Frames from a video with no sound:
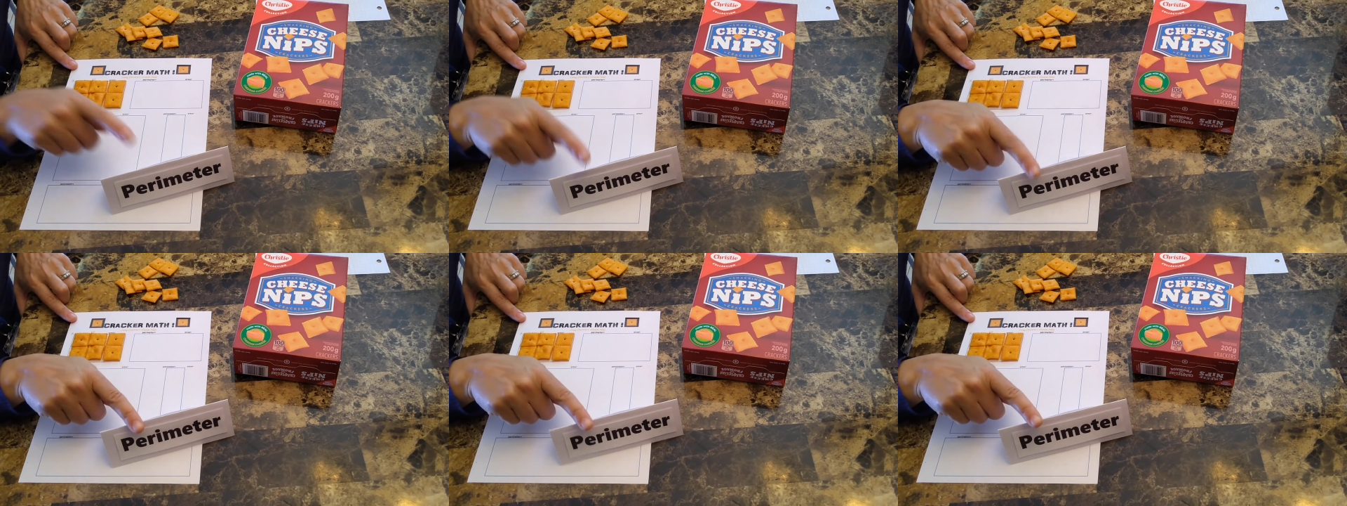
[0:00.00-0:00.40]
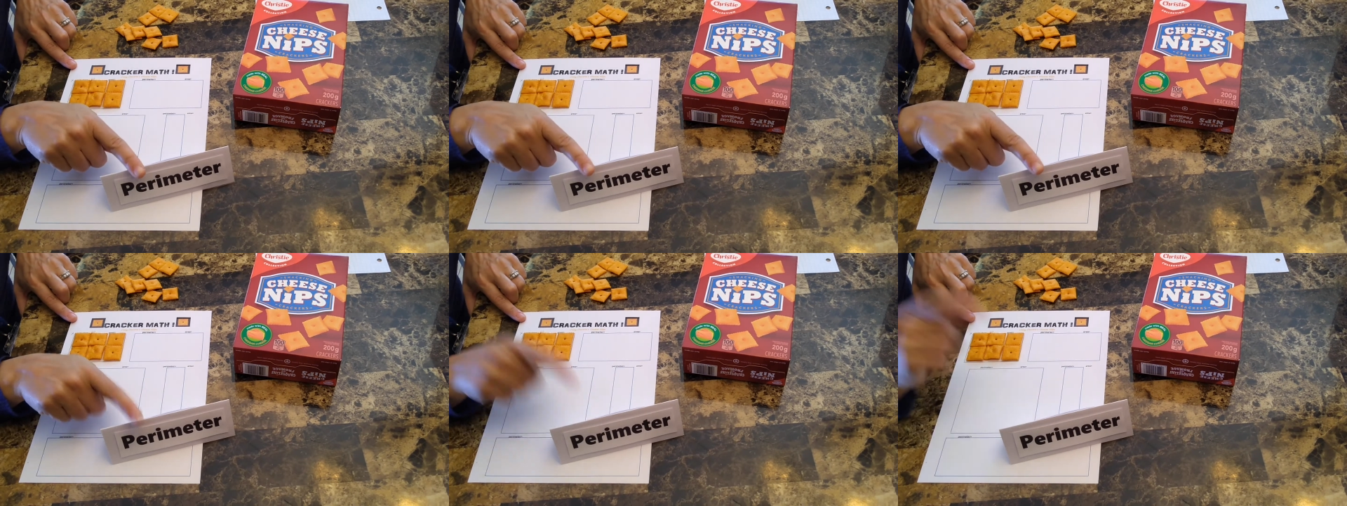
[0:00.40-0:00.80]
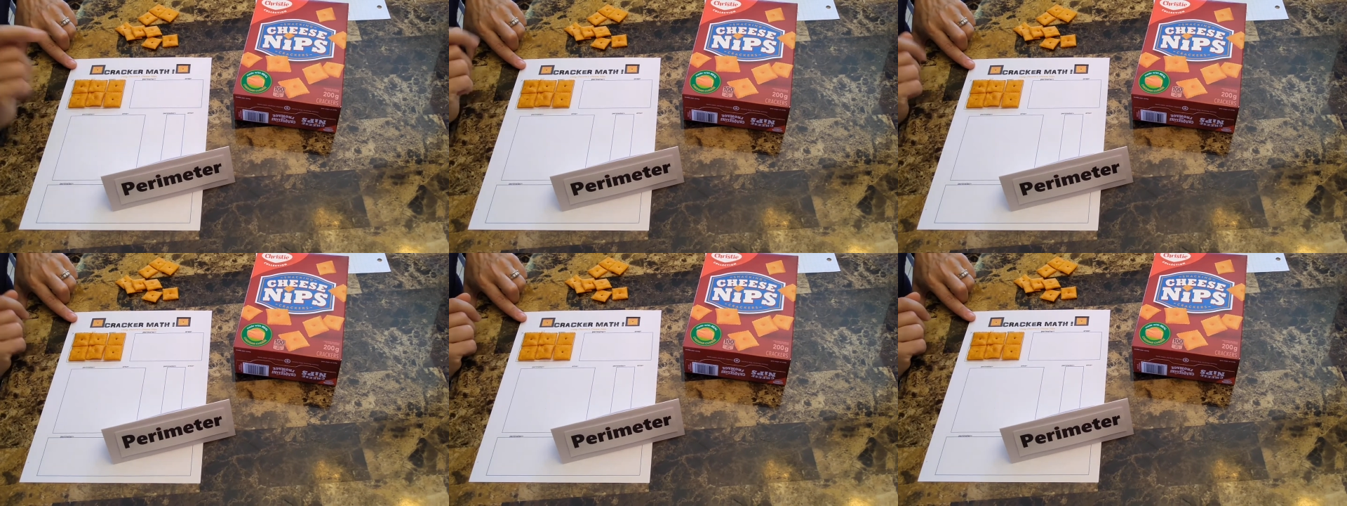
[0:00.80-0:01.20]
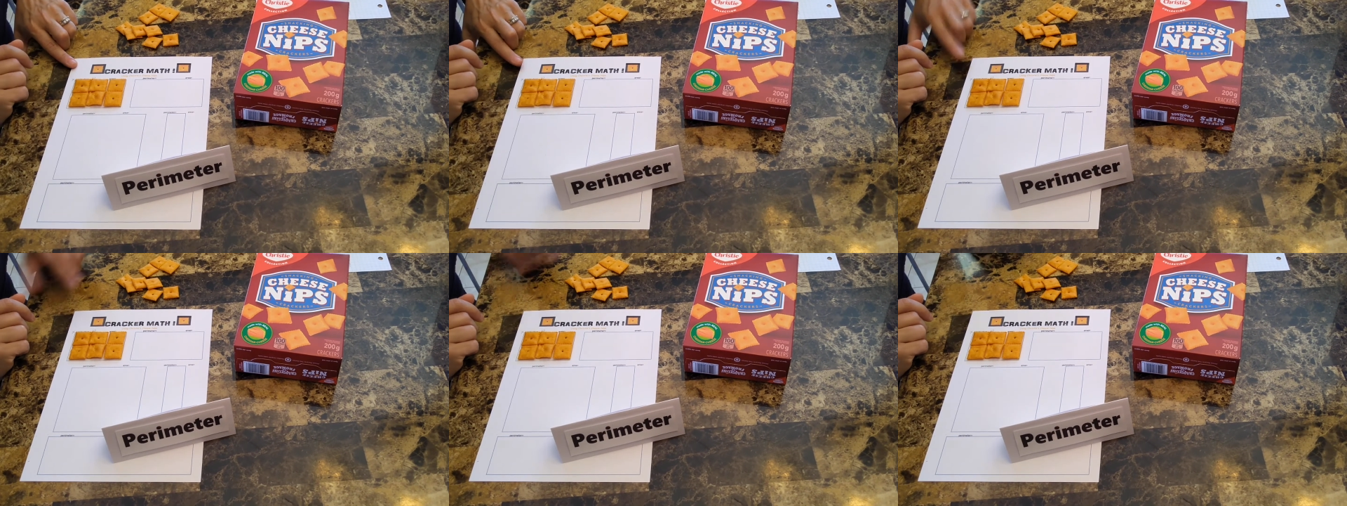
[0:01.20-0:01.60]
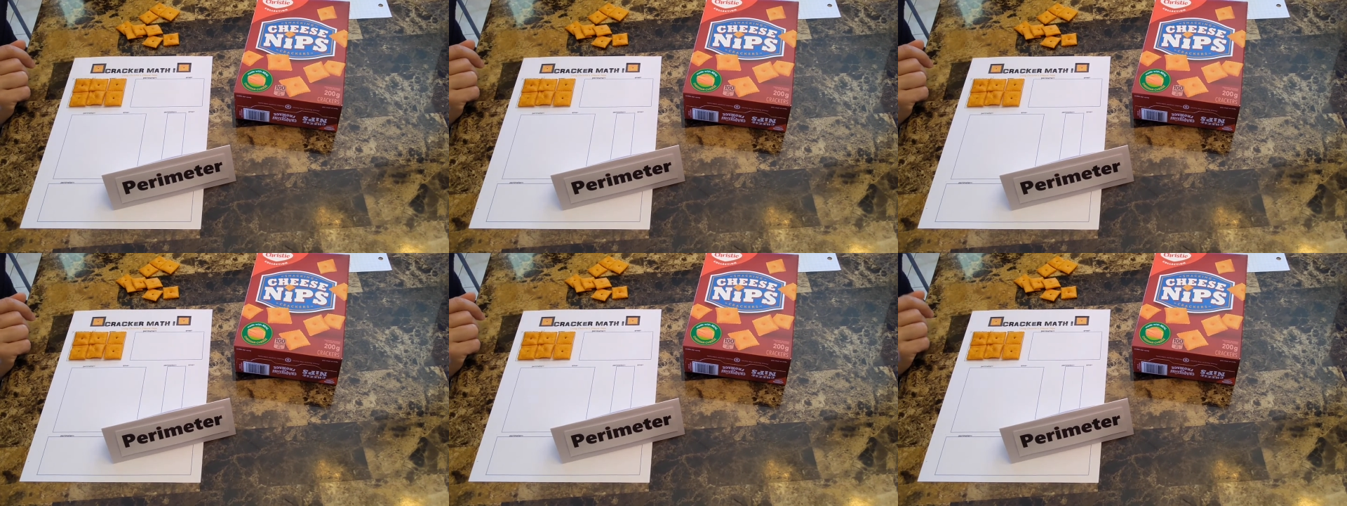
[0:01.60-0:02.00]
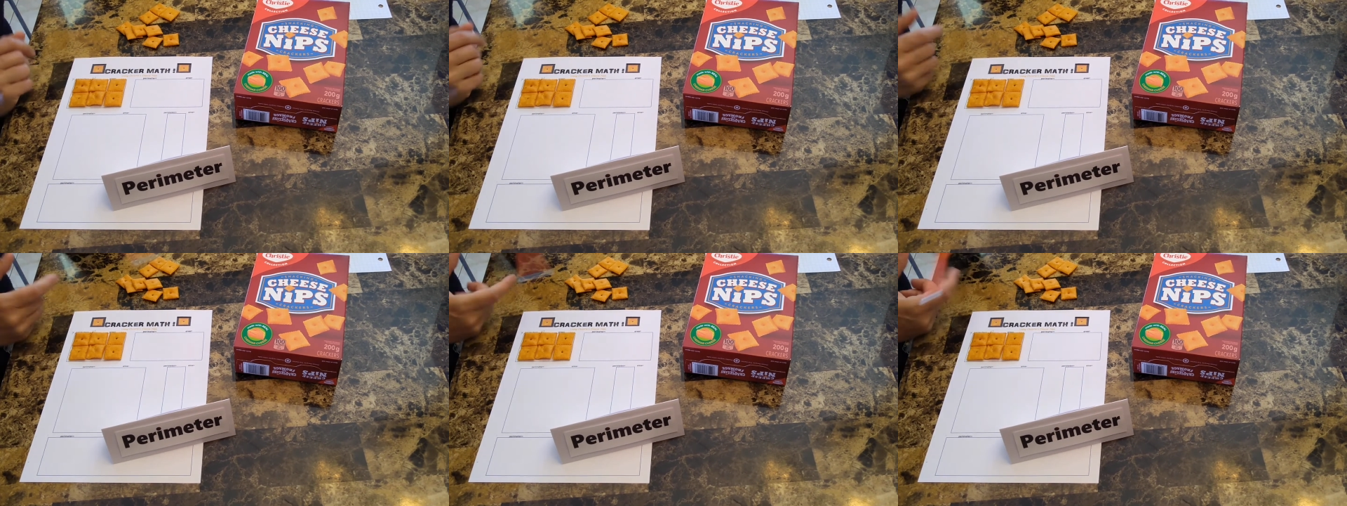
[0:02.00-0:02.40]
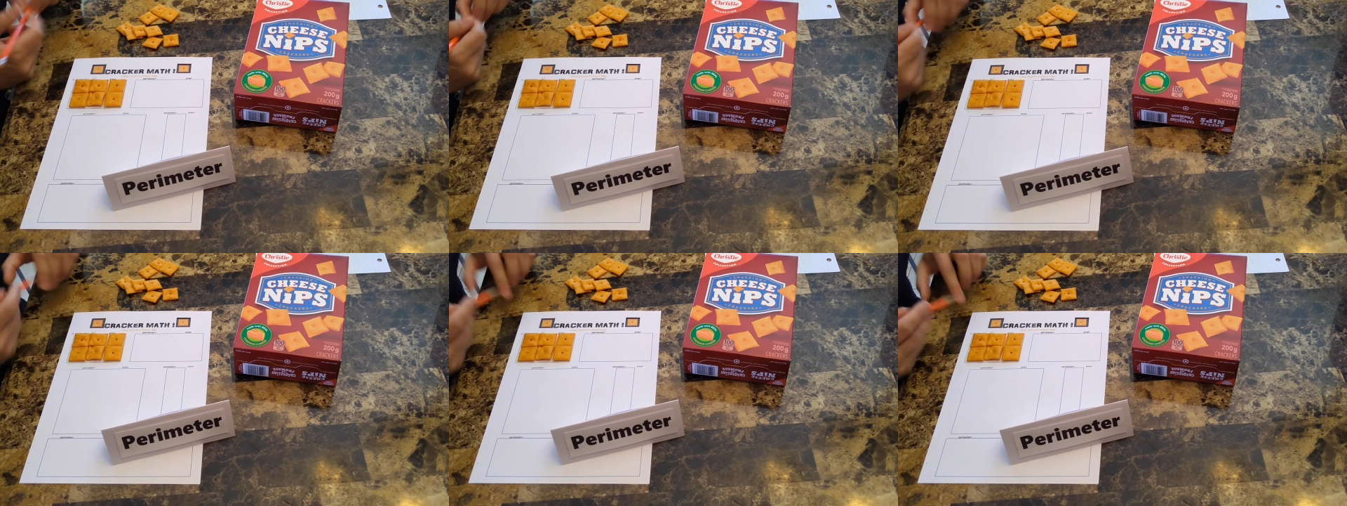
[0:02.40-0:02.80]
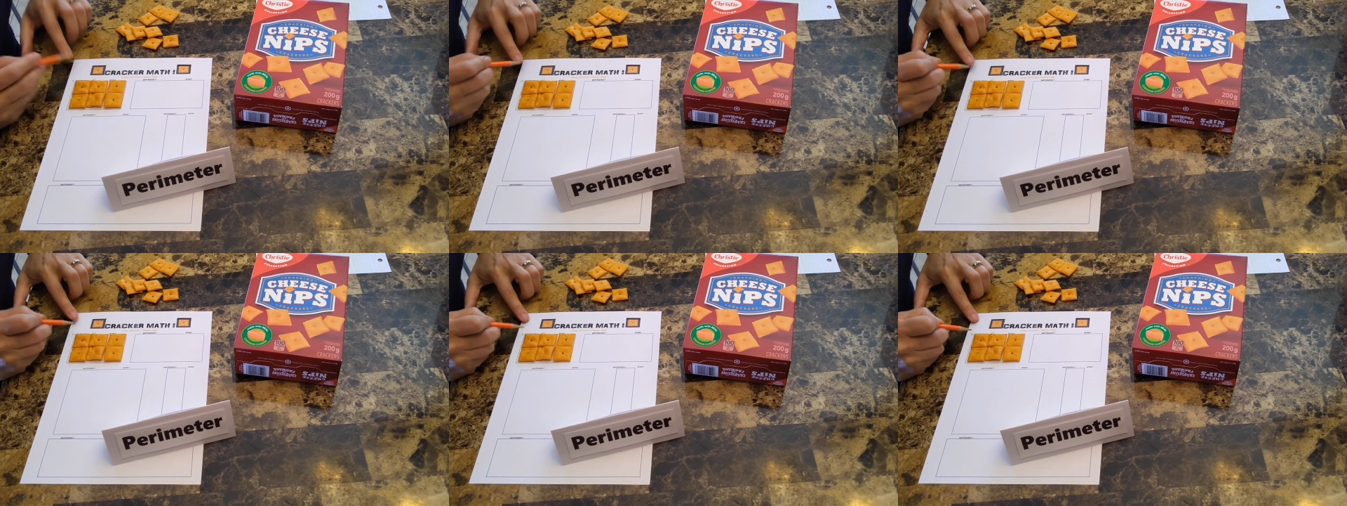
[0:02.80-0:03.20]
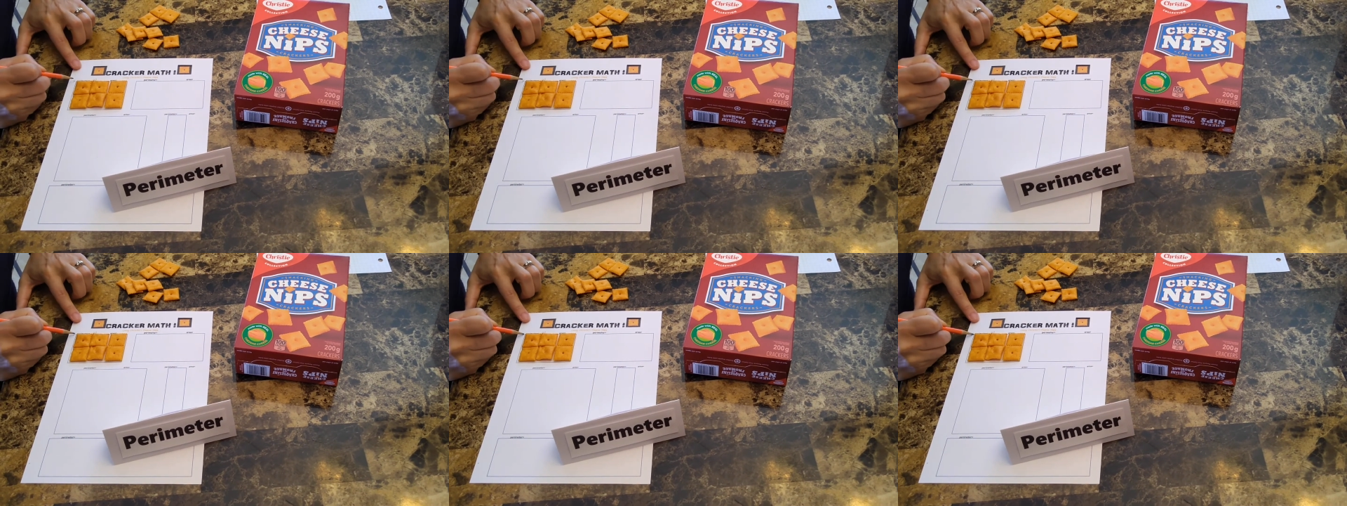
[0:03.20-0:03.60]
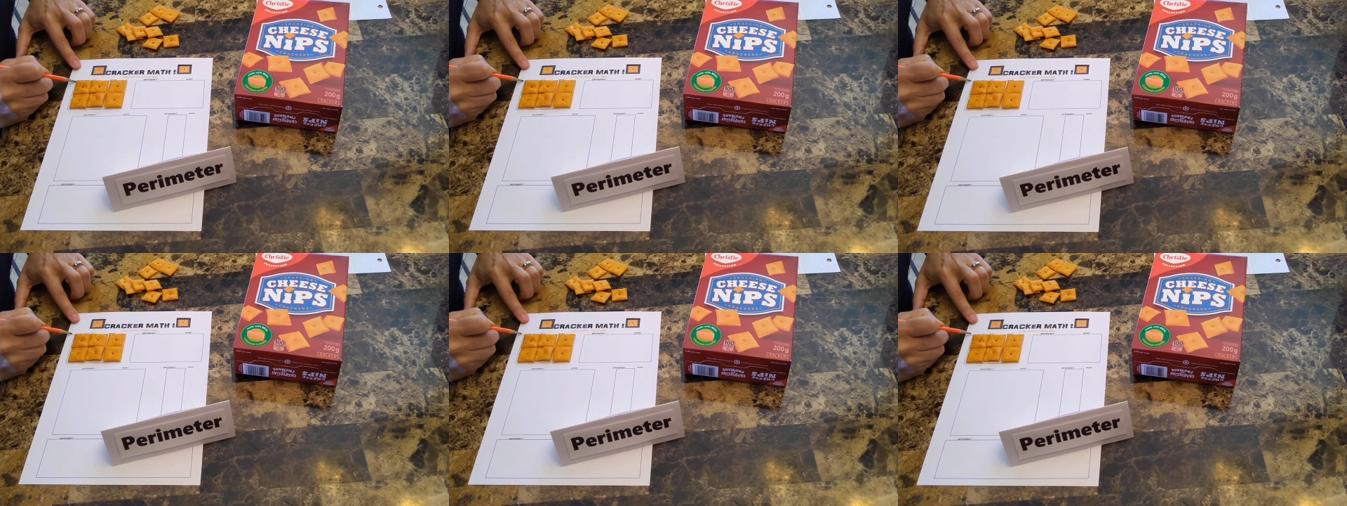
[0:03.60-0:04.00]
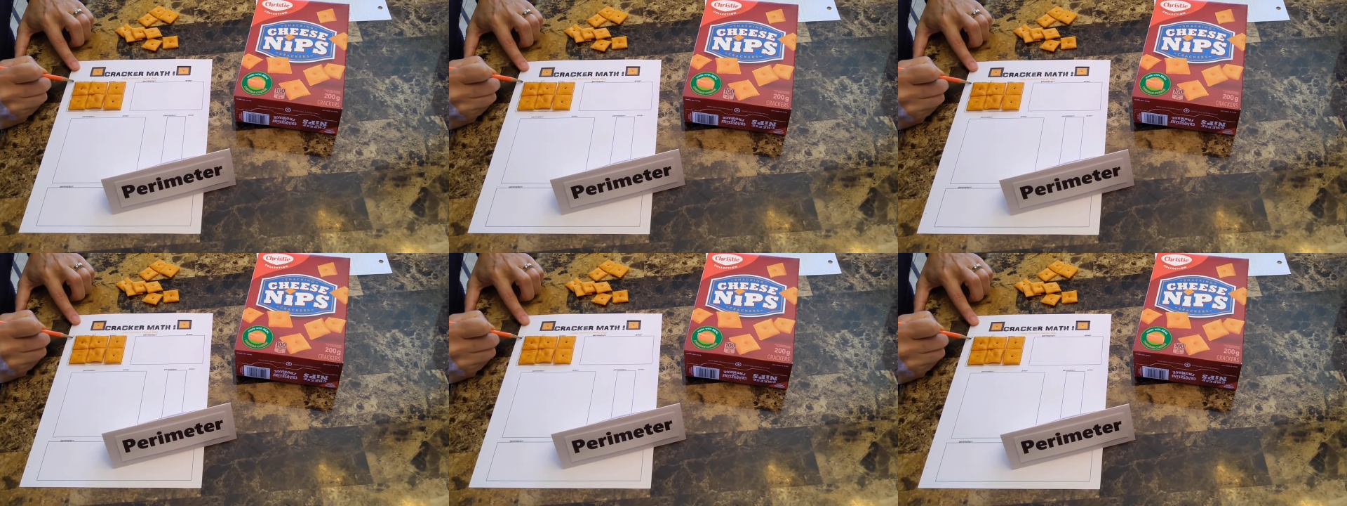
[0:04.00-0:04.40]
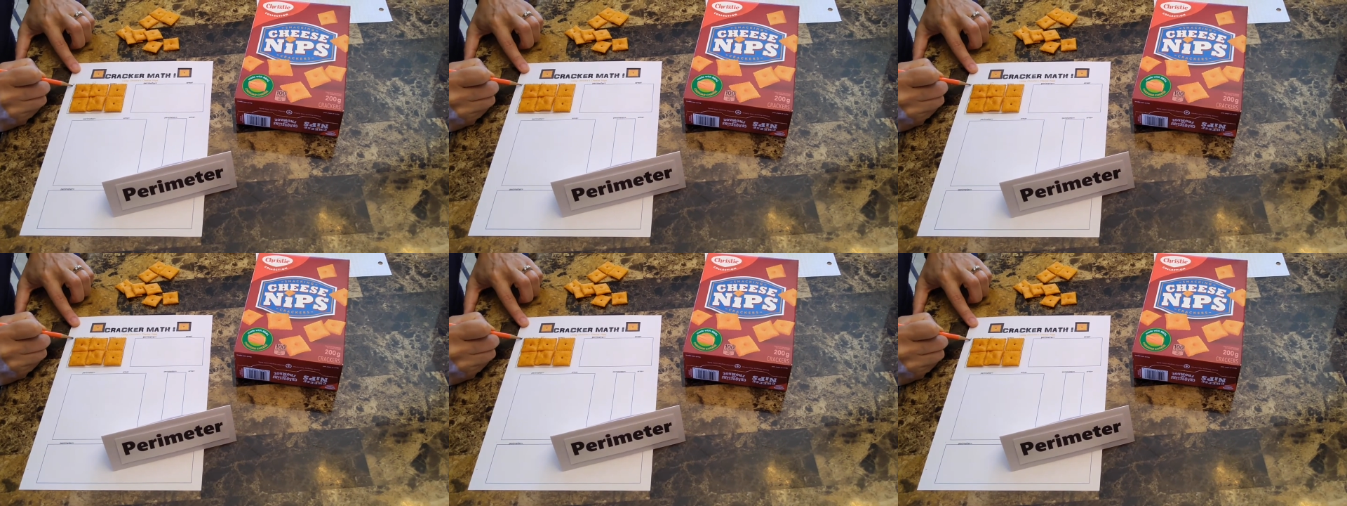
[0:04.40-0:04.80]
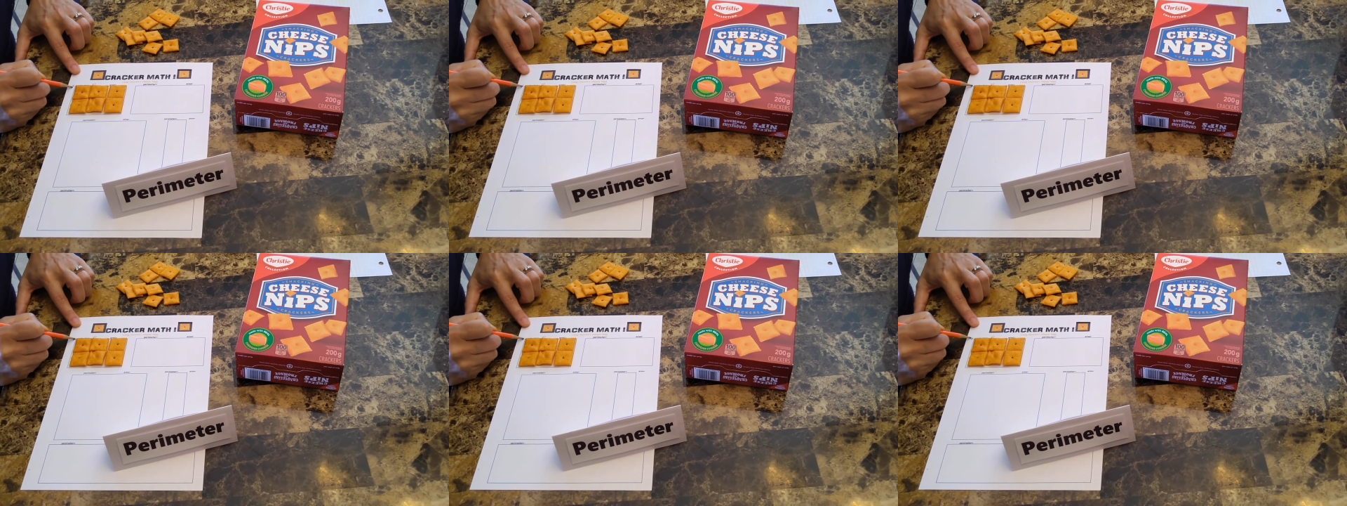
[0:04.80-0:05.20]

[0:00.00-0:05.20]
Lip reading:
Nobody's mouth can be seen.